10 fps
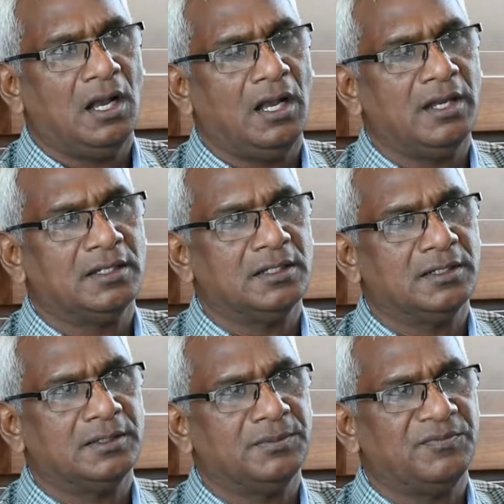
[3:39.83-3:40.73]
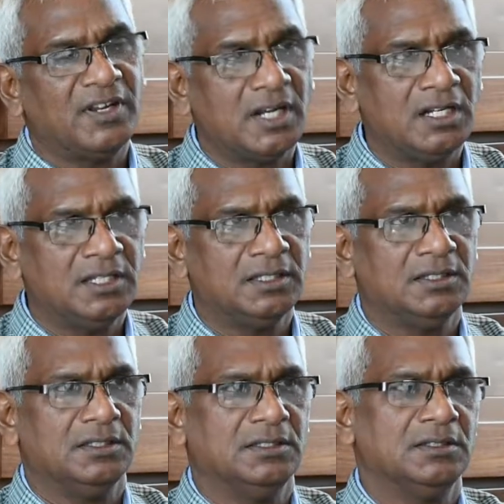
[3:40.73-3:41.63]
And finally
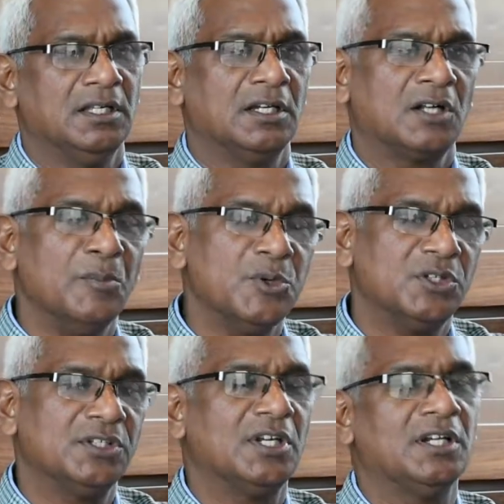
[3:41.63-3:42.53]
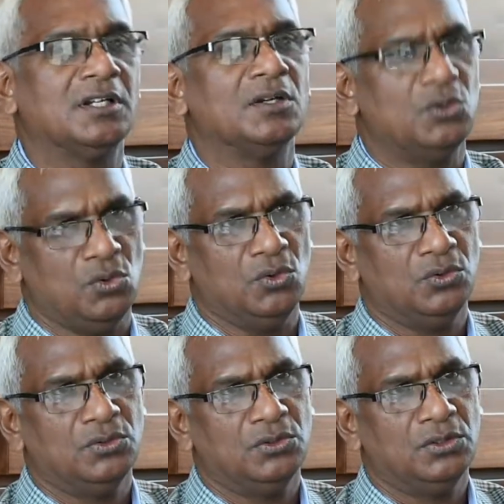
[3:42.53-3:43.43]
the community said no.
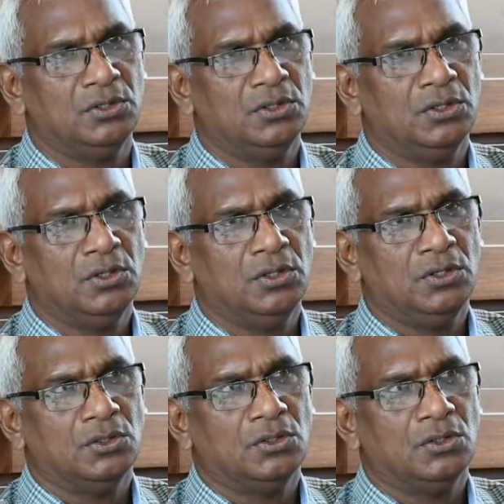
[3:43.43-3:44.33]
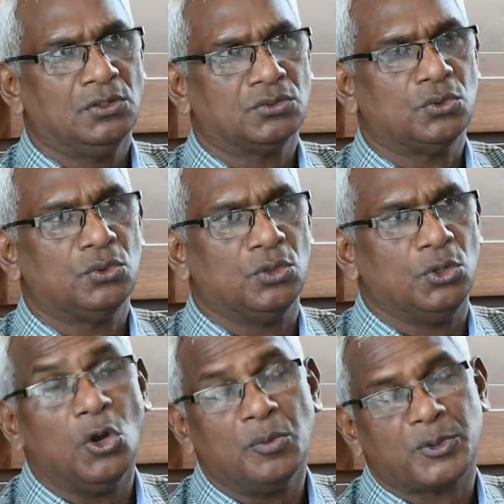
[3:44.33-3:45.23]
So
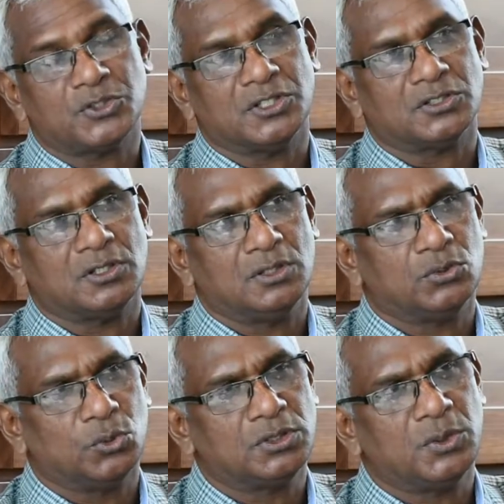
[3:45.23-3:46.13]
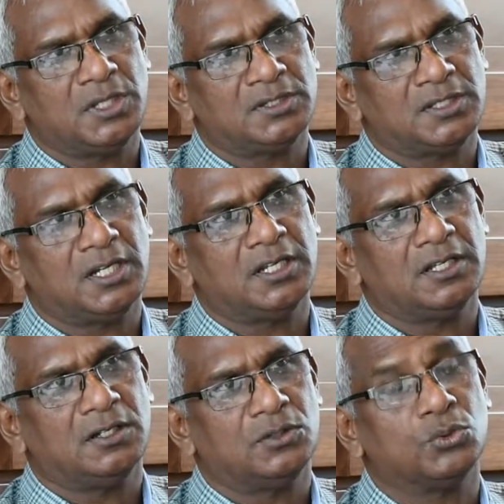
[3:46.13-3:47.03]
long process,
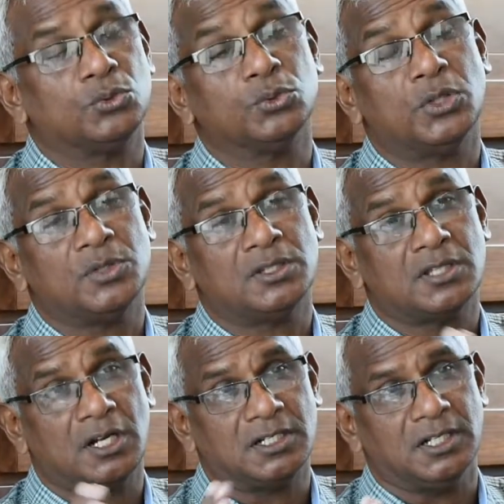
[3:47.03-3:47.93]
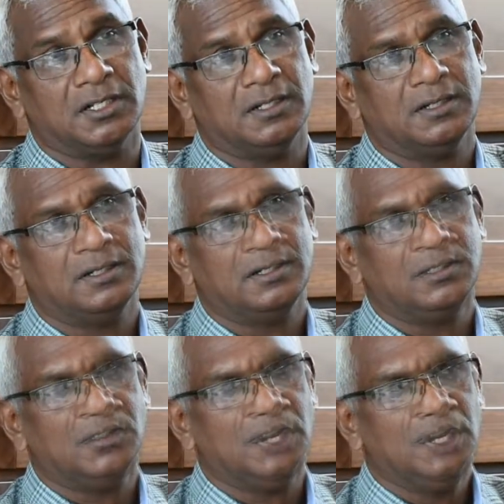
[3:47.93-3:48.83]
2003 to 2013.
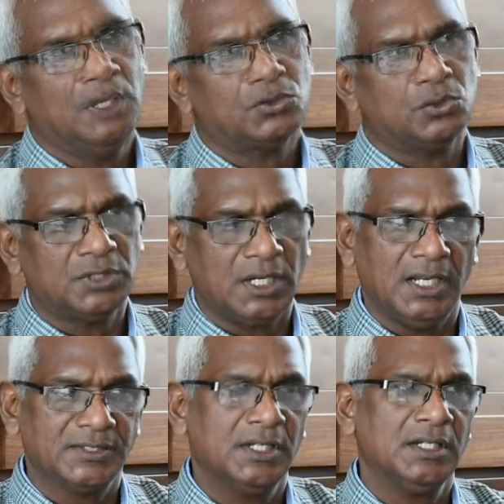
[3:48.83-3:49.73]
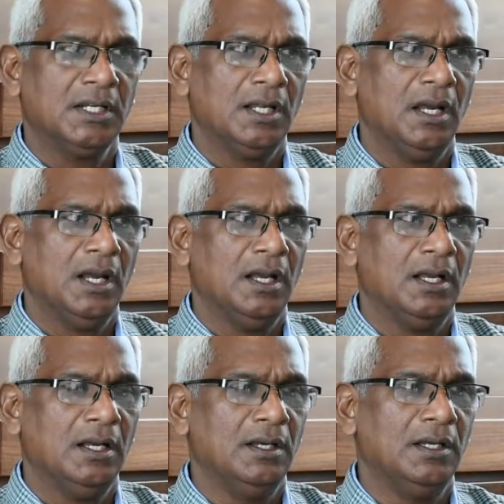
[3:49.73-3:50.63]
So the lesson
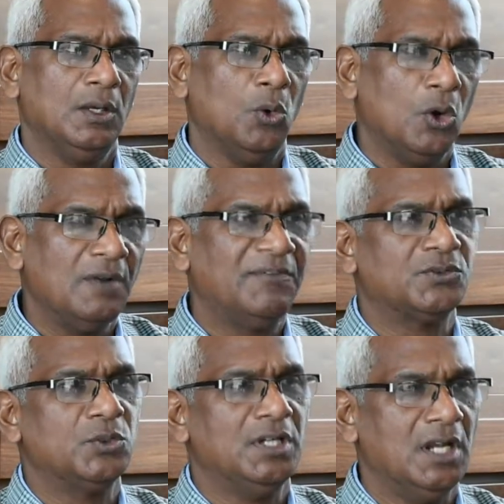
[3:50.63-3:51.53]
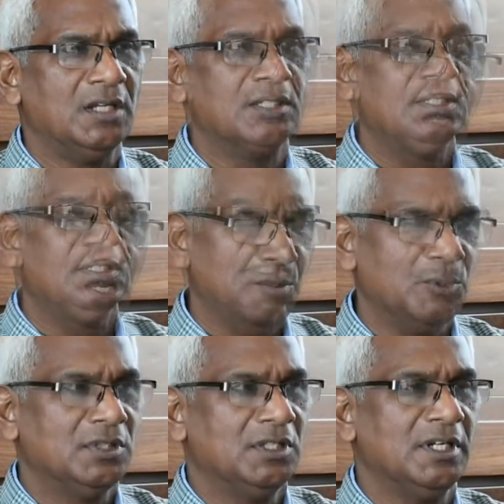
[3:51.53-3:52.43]
all of us we learnt
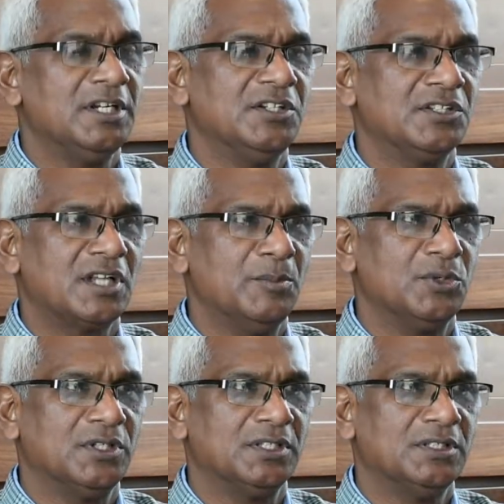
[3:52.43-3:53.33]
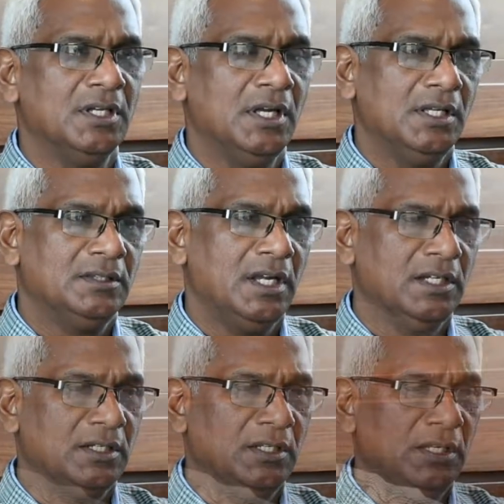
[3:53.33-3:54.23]
among the indigenous communities, that